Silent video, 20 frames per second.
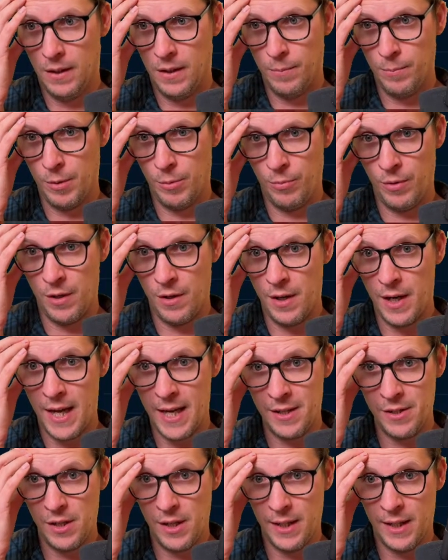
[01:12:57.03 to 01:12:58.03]
But we are
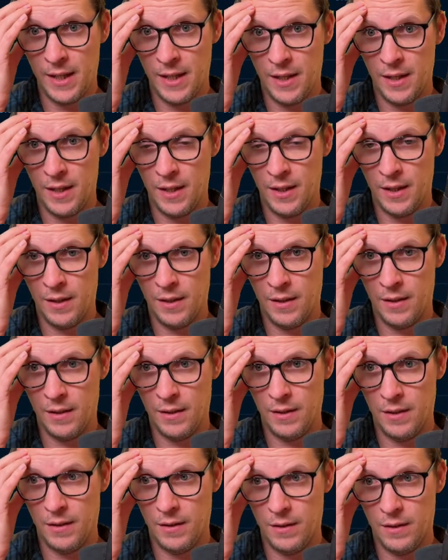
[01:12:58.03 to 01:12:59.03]
actually getting,
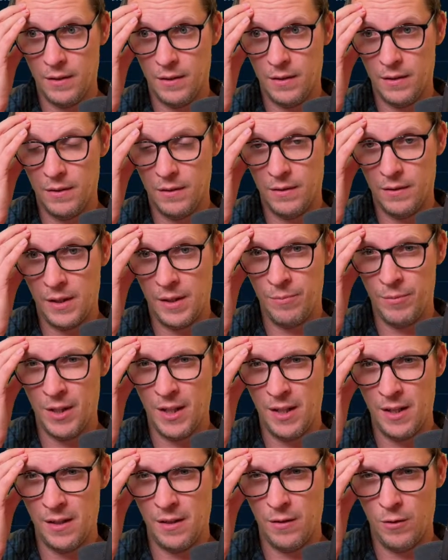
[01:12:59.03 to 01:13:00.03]
and we're
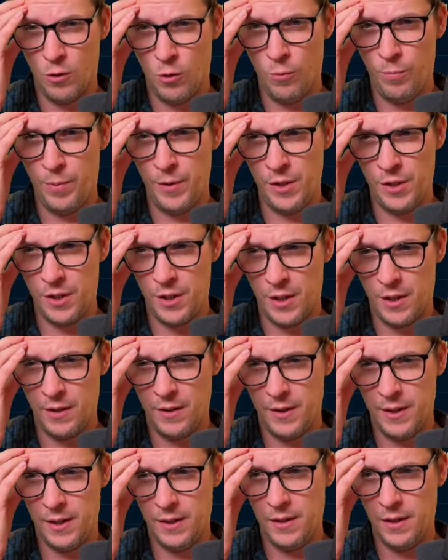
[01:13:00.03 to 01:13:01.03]
getting an open
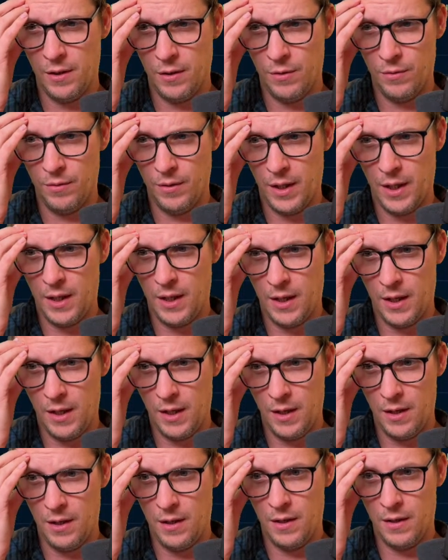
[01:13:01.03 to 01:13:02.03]
shell DTO
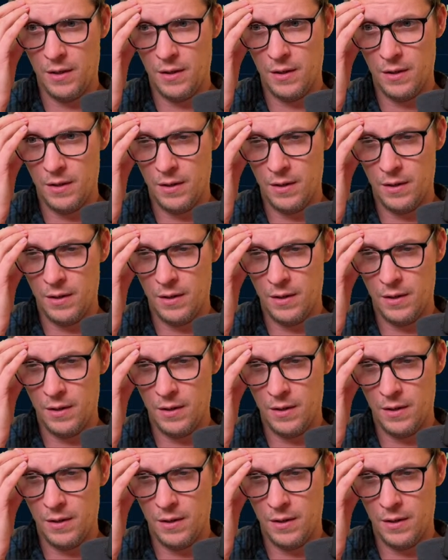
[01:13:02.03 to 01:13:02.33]
here.